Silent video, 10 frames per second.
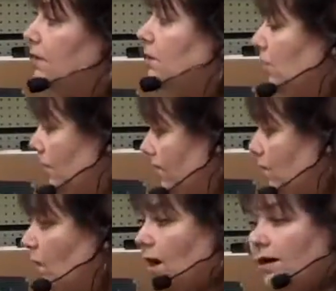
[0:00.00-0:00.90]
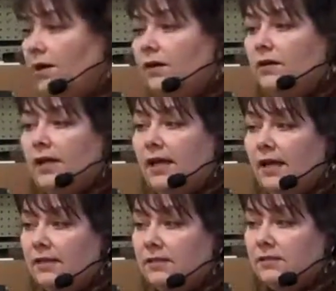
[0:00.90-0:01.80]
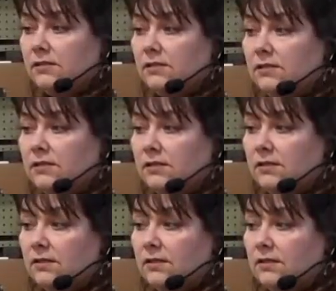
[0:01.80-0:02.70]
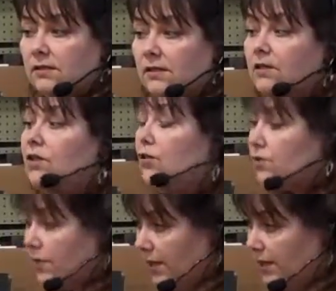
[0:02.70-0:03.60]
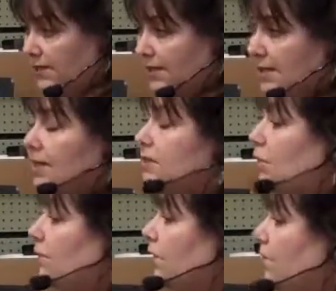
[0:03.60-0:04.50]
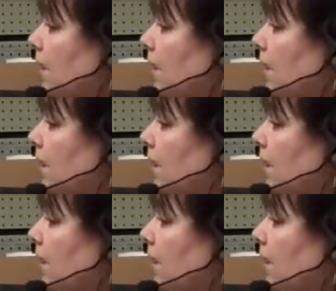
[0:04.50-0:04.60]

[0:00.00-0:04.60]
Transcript: They're looking for water and nutrients. So if they're